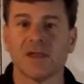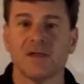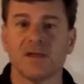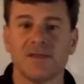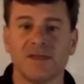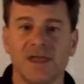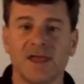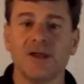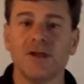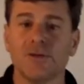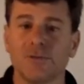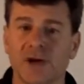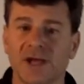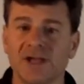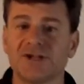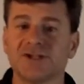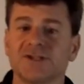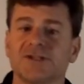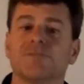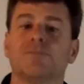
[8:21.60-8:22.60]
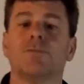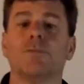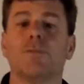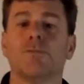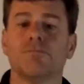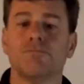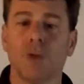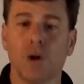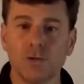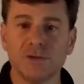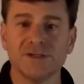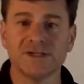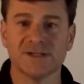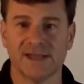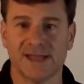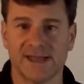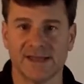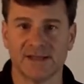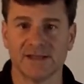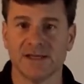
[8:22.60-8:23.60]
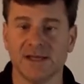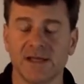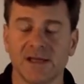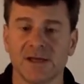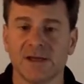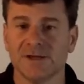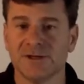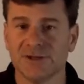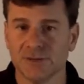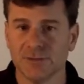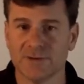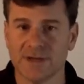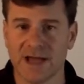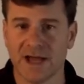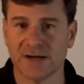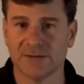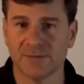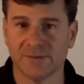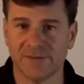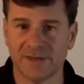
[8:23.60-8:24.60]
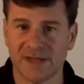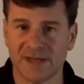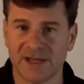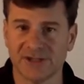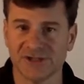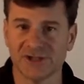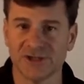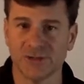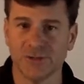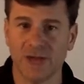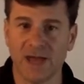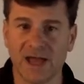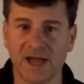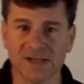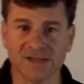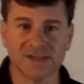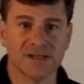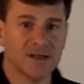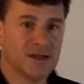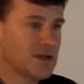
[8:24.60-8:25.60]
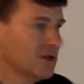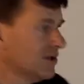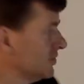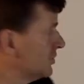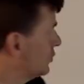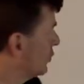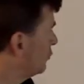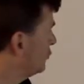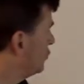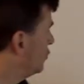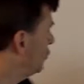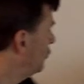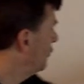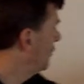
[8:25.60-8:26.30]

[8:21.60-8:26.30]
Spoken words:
the NaOH is most likely to react with the H2X. So do